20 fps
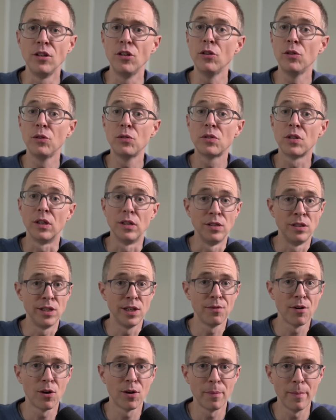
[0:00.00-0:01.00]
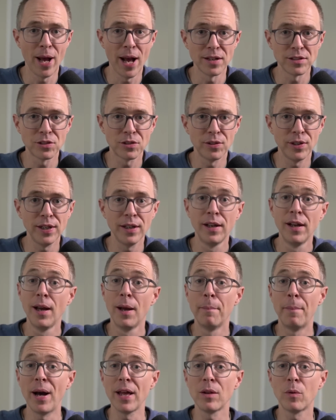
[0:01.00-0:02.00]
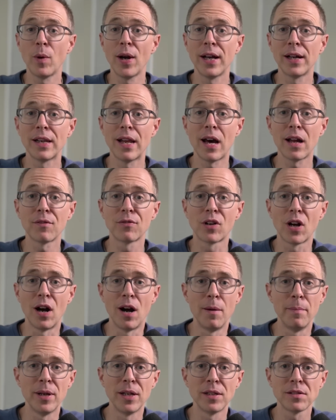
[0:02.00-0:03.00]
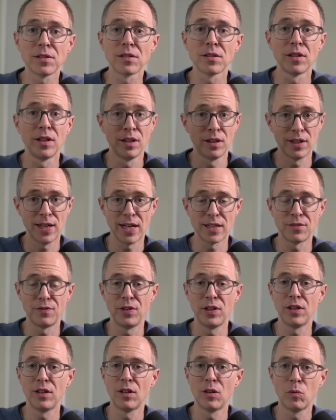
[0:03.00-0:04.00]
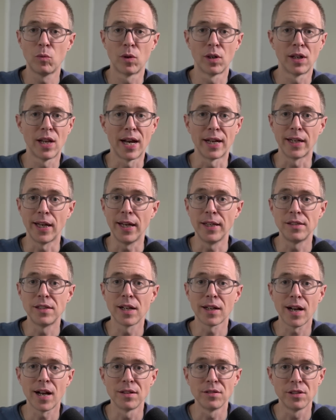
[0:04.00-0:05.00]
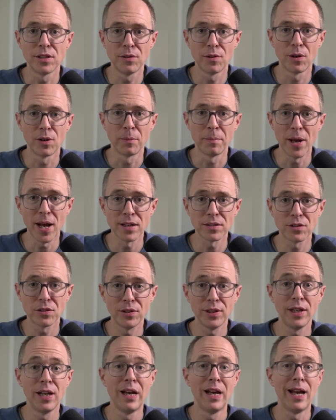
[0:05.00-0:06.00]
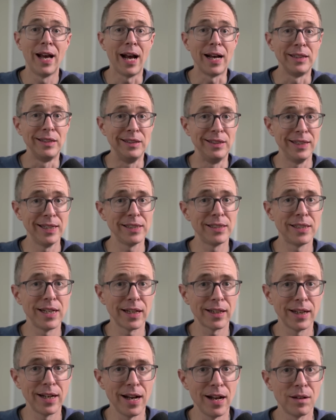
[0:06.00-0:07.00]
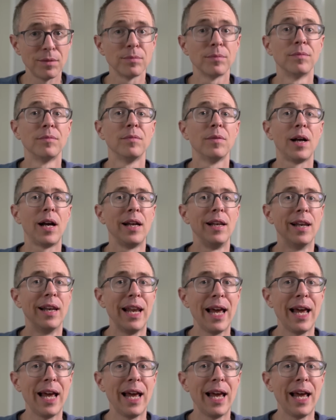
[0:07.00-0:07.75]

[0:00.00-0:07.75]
use Zero to Mastery. By the way, a lot of comments in the last video were like, hey, check out Zero to Mastery. I did check it out. I